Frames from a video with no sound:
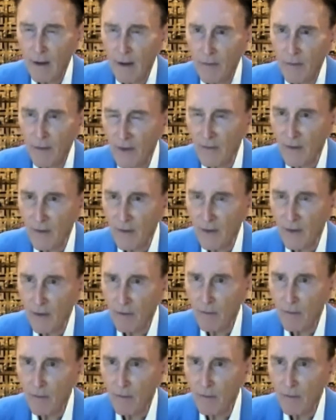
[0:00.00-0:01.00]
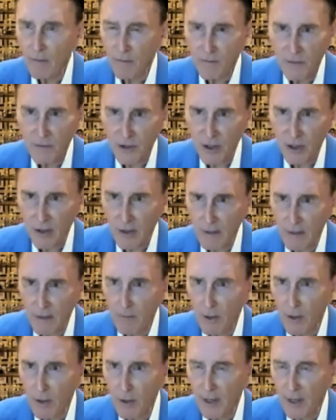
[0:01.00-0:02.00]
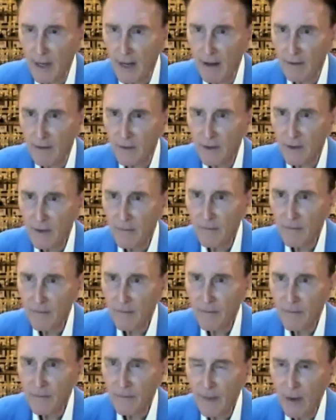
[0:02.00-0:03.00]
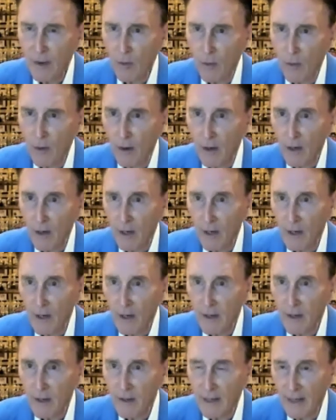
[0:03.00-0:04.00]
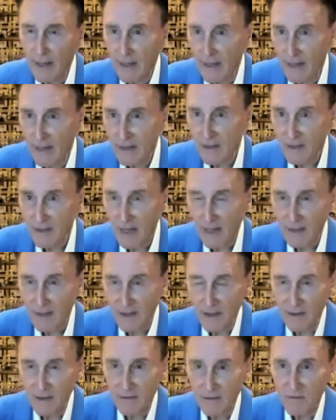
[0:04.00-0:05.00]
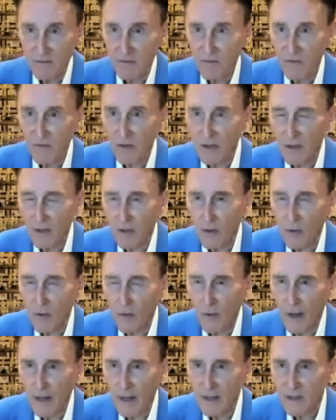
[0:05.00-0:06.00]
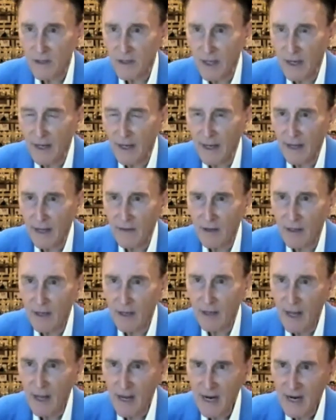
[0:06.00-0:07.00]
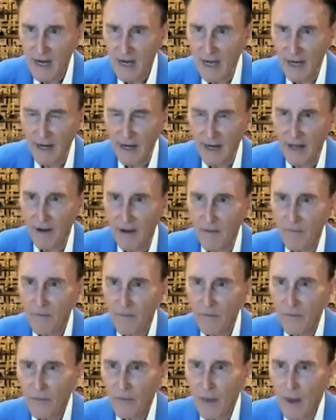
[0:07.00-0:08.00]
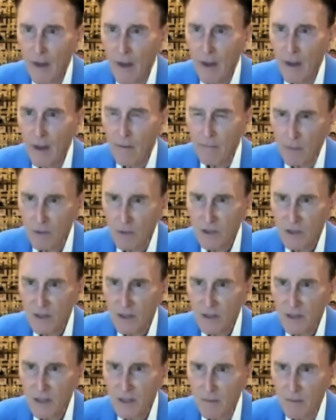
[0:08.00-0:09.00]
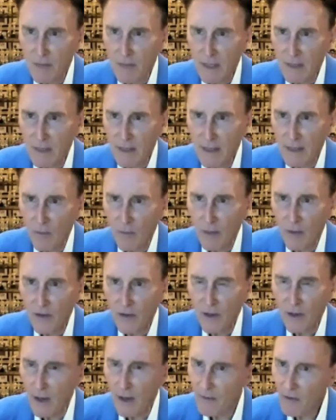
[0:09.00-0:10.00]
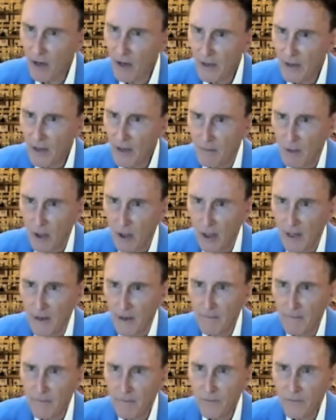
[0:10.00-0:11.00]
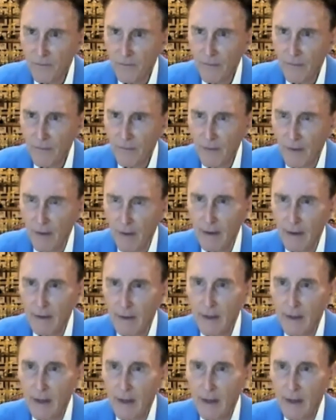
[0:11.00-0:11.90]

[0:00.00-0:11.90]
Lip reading: then they'll generally burn it out or anesthetize it with a local anesthetic and then cut it out. Most of this can be dealt with if you get them early. All right.